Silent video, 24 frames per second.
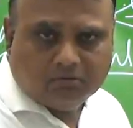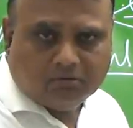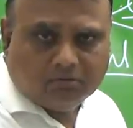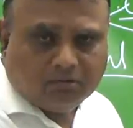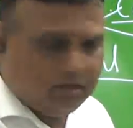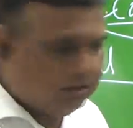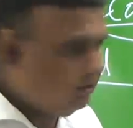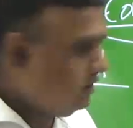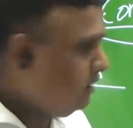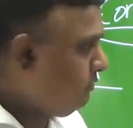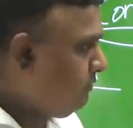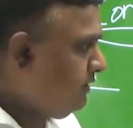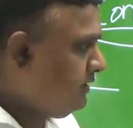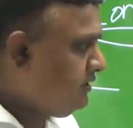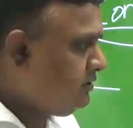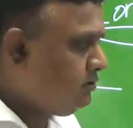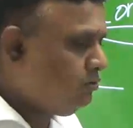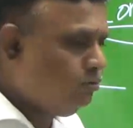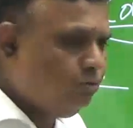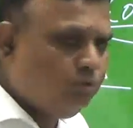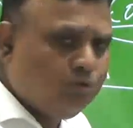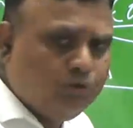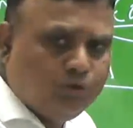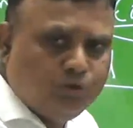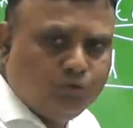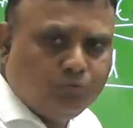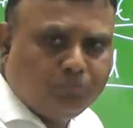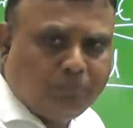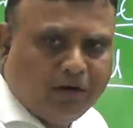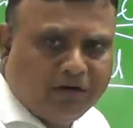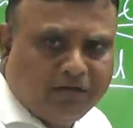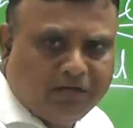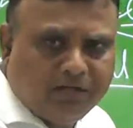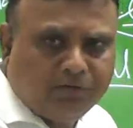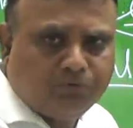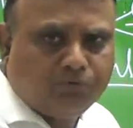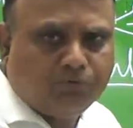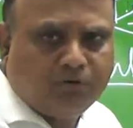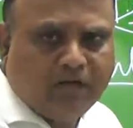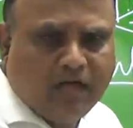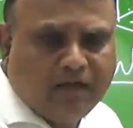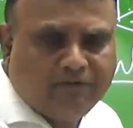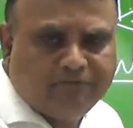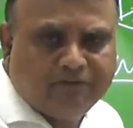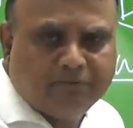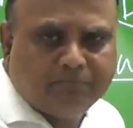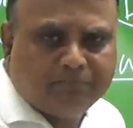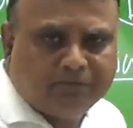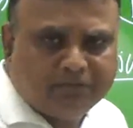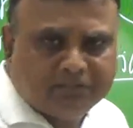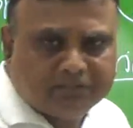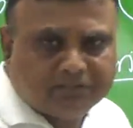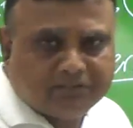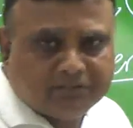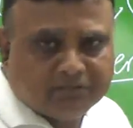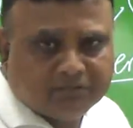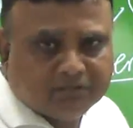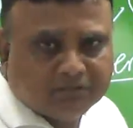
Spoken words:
otherwise no new party could have emerged.